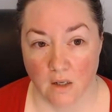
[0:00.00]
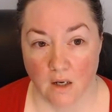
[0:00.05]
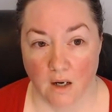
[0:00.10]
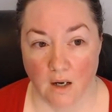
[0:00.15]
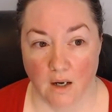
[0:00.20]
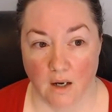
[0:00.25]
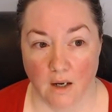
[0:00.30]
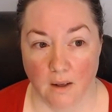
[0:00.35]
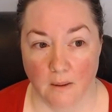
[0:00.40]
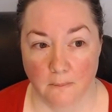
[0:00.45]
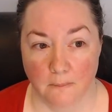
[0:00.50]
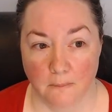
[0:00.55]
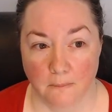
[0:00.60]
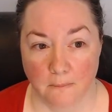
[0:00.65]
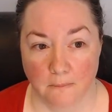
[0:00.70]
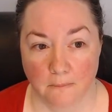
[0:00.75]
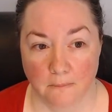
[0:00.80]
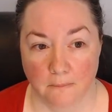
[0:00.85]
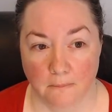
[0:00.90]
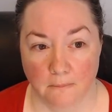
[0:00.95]
um,
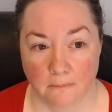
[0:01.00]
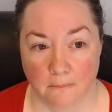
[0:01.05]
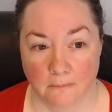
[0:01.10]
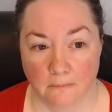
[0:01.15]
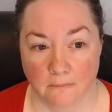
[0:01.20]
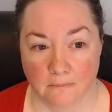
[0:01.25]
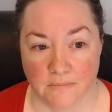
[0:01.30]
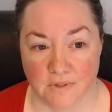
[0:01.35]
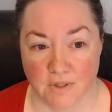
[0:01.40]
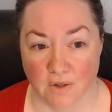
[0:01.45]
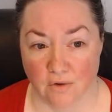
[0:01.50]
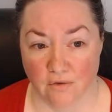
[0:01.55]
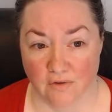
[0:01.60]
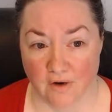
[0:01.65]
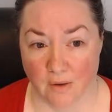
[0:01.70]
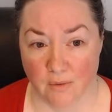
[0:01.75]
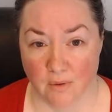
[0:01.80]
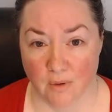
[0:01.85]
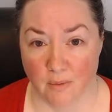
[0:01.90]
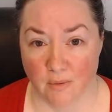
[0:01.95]
so if
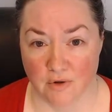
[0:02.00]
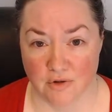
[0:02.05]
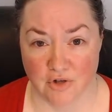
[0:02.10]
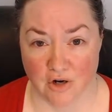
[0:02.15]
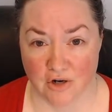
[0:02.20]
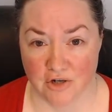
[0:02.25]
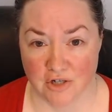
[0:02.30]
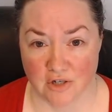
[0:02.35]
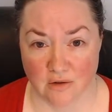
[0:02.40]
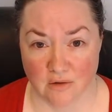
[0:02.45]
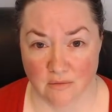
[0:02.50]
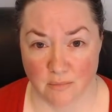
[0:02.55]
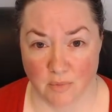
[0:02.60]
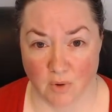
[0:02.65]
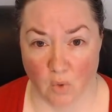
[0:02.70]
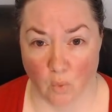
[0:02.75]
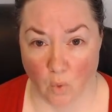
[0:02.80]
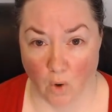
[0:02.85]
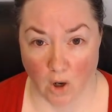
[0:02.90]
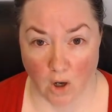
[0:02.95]
I were charging
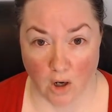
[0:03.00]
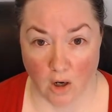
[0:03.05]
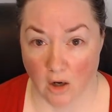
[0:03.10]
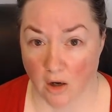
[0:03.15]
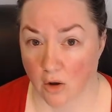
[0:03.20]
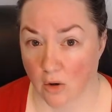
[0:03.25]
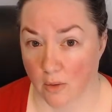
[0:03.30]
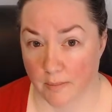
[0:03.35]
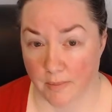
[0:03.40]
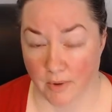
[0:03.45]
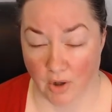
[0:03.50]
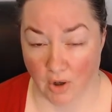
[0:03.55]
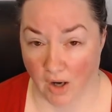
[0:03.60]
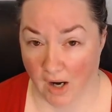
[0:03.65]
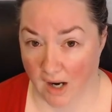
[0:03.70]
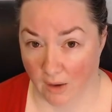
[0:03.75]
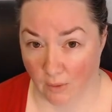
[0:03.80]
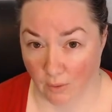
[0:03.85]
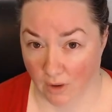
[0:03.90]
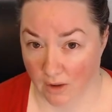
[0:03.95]
per word or per
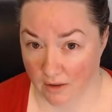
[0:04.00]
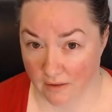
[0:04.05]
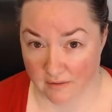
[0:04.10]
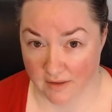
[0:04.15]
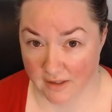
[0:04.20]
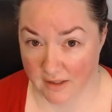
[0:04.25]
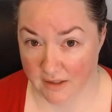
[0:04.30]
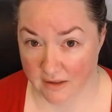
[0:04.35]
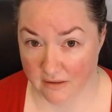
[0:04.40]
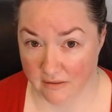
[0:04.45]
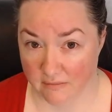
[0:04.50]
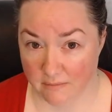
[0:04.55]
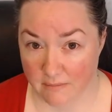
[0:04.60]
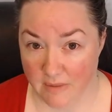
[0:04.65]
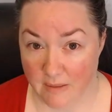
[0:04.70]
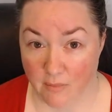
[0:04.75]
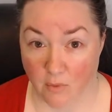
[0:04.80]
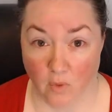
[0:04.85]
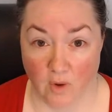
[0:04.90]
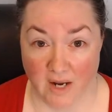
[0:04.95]
hour, then
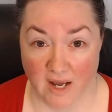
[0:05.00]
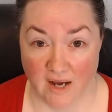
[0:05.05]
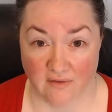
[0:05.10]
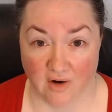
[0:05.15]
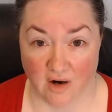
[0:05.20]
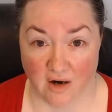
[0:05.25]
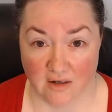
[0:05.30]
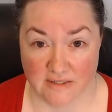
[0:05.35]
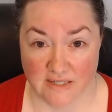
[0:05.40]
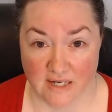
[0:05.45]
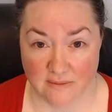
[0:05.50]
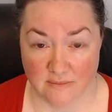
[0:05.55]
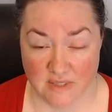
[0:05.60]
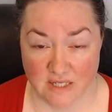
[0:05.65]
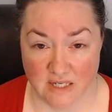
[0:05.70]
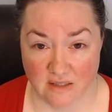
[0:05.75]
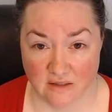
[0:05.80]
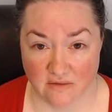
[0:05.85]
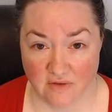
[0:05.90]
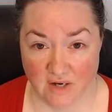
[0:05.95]
people would have a hard time
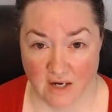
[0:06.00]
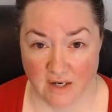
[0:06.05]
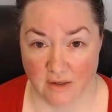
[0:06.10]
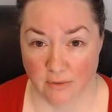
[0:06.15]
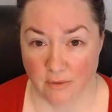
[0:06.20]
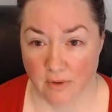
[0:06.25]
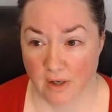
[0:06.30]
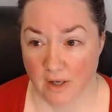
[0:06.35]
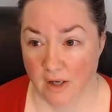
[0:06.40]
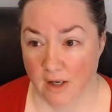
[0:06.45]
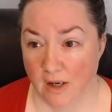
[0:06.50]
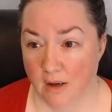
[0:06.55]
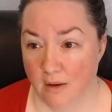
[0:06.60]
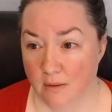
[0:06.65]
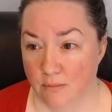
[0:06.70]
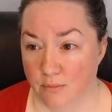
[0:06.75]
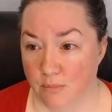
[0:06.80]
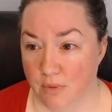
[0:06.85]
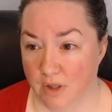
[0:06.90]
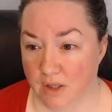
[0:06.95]
seeing the value.
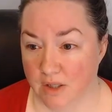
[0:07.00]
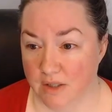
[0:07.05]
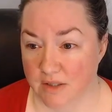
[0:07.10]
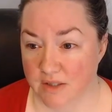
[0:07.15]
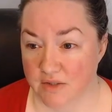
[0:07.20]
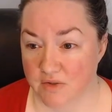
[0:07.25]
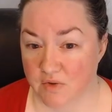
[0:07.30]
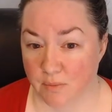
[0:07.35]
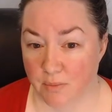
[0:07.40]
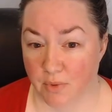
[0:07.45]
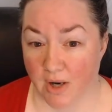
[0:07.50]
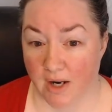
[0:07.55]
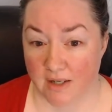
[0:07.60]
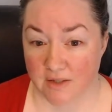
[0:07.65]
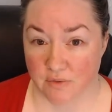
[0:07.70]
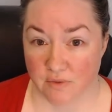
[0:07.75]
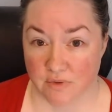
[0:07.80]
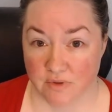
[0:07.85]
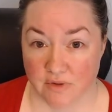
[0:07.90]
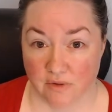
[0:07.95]
But the
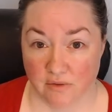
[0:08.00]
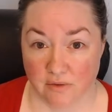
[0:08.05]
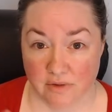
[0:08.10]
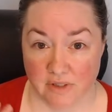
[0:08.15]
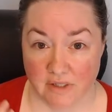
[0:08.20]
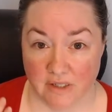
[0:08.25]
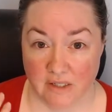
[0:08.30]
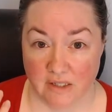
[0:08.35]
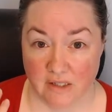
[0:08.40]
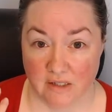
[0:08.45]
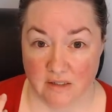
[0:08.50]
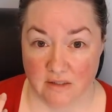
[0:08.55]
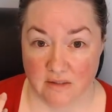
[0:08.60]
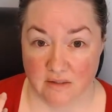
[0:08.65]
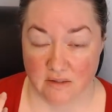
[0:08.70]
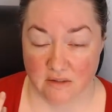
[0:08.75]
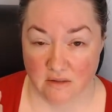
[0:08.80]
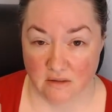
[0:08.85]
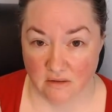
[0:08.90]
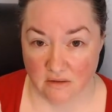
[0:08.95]
surprise result
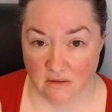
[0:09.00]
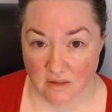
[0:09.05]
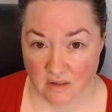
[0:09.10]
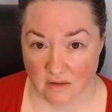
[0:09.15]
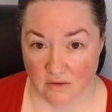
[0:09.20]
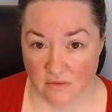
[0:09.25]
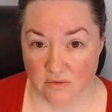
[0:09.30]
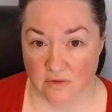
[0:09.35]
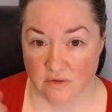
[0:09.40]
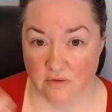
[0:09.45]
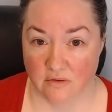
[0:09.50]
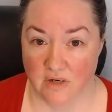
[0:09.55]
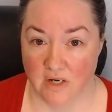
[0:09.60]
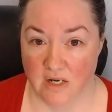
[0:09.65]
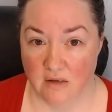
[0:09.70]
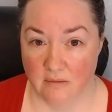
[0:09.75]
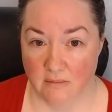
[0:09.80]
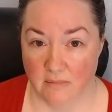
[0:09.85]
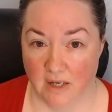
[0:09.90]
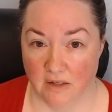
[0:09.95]
is that those three
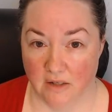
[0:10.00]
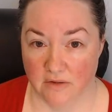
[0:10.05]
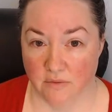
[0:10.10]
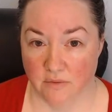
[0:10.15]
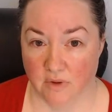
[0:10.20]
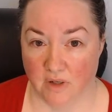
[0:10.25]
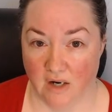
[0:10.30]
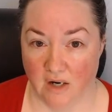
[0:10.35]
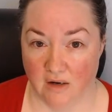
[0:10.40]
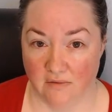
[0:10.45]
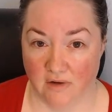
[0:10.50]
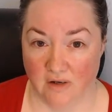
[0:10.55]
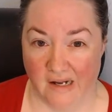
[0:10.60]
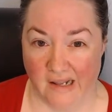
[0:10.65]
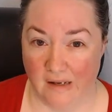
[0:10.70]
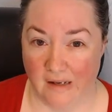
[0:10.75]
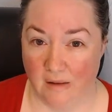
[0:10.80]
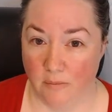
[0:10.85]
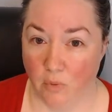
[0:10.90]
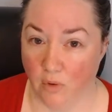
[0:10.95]
emails recovered
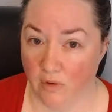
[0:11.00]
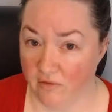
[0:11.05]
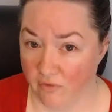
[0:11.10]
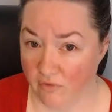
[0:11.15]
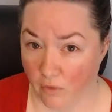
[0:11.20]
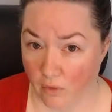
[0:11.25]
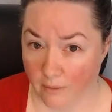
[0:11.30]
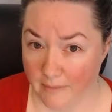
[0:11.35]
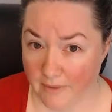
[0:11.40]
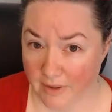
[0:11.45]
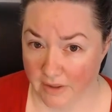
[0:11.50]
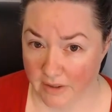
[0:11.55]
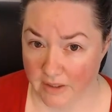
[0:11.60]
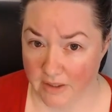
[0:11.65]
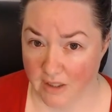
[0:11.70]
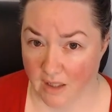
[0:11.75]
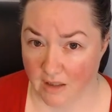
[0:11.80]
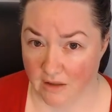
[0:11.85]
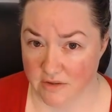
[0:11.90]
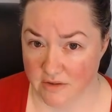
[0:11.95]
$8.4
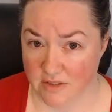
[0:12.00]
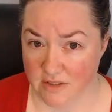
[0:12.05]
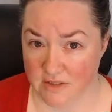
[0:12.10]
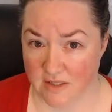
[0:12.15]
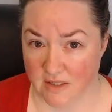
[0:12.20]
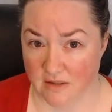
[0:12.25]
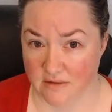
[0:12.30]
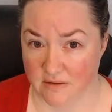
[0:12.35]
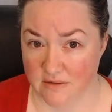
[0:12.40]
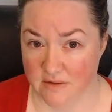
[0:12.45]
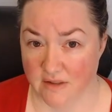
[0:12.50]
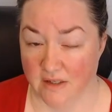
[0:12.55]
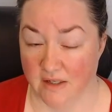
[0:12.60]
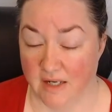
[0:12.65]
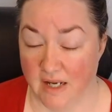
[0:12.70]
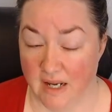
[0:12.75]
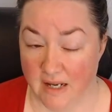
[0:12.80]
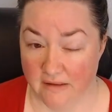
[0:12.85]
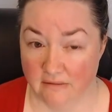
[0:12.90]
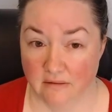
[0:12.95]
million in sales. And
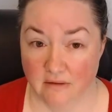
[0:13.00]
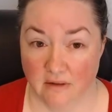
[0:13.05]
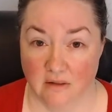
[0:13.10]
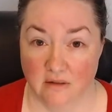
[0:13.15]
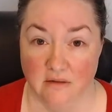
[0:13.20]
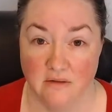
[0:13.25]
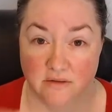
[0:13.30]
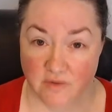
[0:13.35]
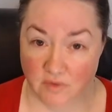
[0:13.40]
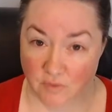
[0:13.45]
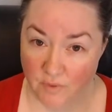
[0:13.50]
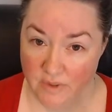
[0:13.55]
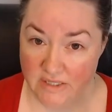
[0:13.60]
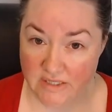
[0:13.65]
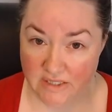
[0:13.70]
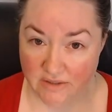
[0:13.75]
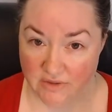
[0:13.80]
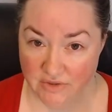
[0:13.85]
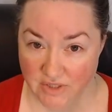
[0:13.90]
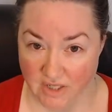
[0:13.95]
again, it's a
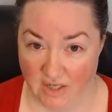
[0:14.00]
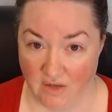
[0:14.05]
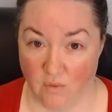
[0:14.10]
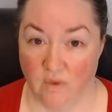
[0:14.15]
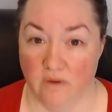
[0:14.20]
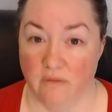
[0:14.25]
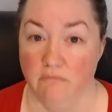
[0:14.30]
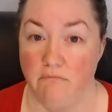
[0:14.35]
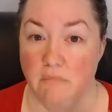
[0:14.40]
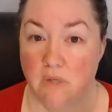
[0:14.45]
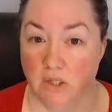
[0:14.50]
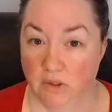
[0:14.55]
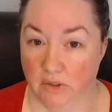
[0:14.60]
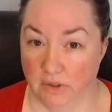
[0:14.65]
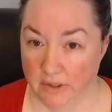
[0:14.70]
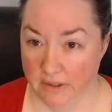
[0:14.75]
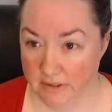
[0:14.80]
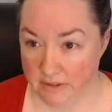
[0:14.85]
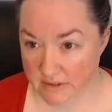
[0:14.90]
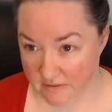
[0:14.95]
retail chain with
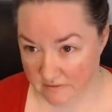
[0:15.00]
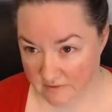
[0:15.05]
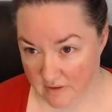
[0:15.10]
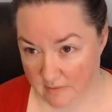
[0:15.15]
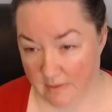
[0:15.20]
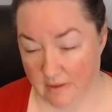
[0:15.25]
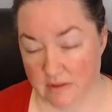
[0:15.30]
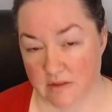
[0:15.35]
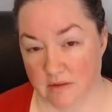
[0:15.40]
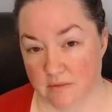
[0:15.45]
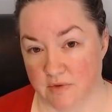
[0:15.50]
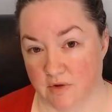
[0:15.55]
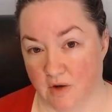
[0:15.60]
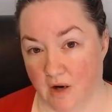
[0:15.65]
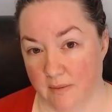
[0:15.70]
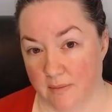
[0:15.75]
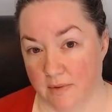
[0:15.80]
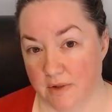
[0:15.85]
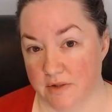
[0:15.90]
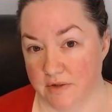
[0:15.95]
millions of email
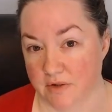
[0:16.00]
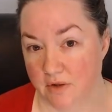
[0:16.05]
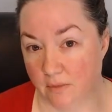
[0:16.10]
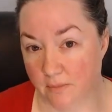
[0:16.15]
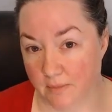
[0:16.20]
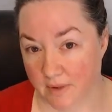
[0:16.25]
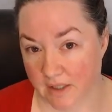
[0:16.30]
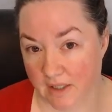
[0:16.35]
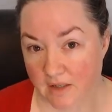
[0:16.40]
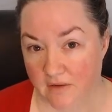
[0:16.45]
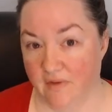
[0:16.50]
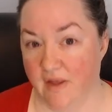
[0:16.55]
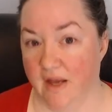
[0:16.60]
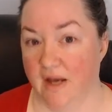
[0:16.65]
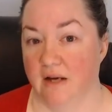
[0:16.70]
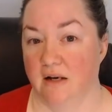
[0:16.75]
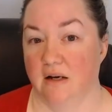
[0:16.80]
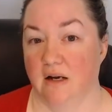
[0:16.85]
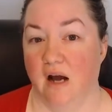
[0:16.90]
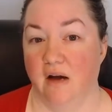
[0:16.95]
subscribers. So I'm going to give
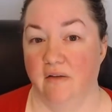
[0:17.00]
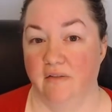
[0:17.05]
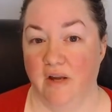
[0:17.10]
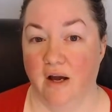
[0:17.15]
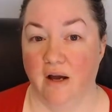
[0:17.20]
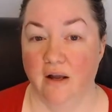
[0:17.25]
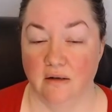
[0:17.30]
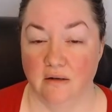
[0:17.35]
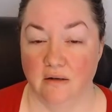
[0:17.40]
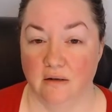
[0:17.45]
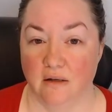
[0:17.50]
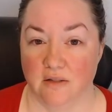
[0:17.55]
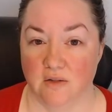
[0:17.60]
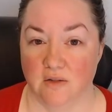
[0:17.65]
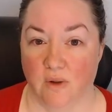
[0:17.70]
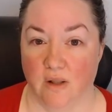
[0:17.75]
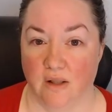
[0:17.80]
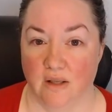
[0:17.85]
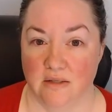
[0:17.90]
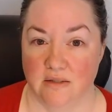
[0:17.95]
that caveat as
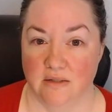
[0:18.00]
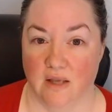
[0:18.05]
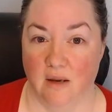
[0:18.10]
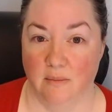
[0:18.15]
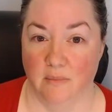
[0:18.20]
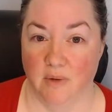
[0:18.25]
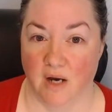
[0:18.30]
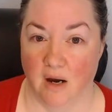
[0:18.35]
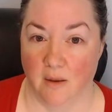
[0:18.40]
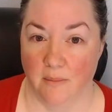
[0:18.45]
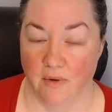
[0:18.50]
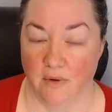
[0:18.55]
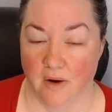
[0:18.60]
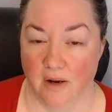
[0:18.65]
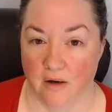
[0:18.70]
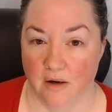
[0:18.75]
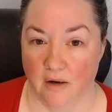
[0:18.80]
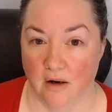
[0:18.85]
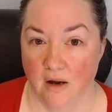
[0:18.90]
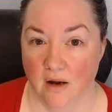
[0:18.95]
well as I'm a
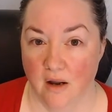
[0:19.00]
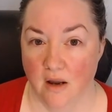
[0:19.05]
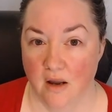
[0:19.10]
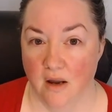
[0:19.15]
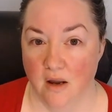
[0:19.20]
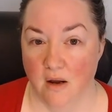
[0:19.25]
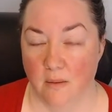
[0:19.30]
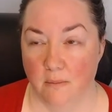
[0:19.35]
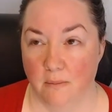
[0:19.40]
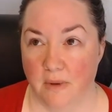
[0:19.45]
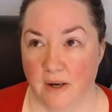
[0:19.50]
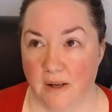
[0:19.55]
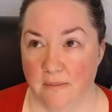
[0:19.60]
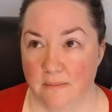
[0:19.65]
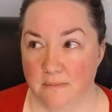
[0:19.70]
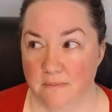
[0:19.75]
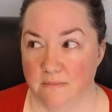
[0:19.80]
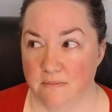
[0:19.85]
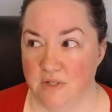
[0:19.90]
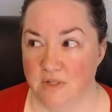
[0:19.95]
copywriter.
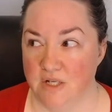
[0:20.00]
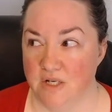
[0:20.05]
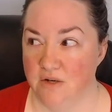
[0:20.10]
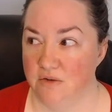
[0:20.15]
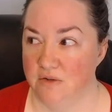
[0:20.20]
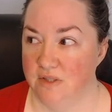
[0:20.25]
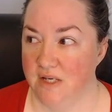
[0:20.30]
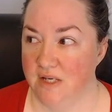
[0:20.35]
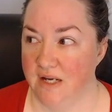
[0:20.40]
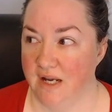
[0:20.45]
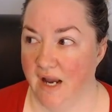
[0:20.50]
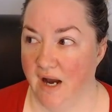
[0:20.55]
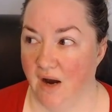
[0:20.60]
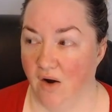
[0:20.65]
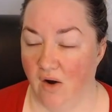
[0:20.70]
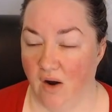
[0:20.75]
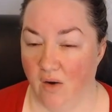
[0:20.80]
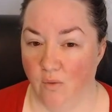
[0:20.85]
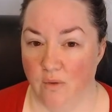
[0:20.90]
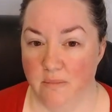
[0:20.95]
But do you see how
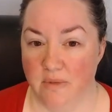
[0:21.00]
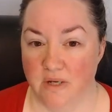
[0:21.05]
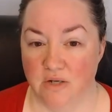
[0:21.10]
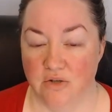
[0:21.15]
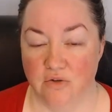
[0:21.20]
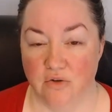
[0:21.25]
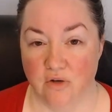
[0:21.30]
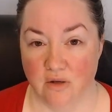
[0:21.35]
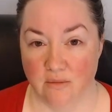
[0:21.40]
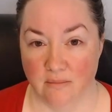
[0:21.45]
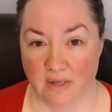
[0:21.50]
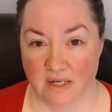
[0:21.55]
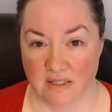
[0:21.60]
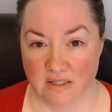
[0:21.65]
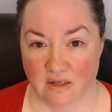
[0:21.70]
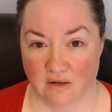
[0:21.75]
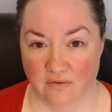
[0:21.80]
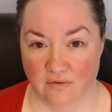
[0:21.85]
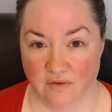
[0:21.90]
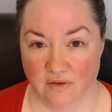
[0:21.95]
I would be shooting
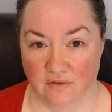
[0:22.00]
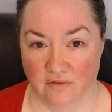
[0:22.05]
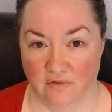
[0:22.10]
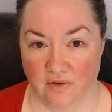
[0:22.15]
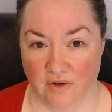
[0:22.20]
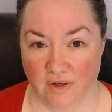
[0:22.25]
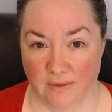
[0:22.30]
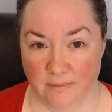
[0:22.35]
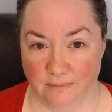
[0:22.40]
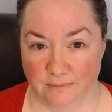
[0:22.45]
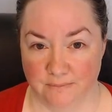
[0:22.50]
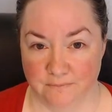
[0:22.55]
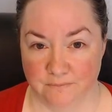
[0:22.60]
myself in the foot